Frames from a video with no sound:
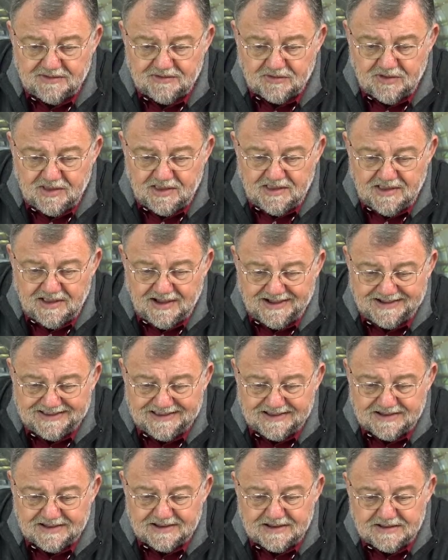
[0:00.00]
and below the
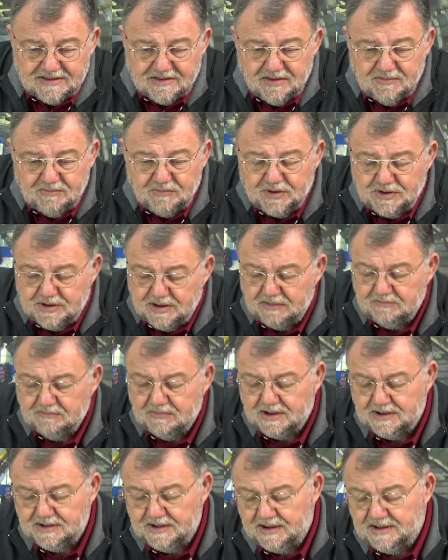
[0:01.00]
indicator is
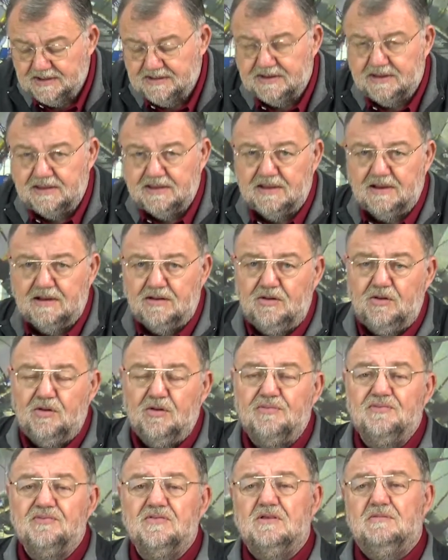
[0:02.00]
near the red
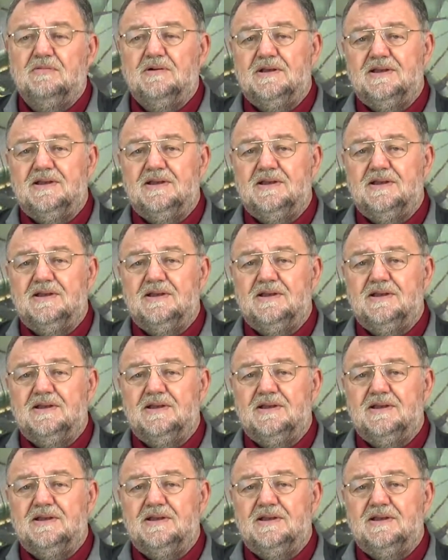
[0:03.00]
area.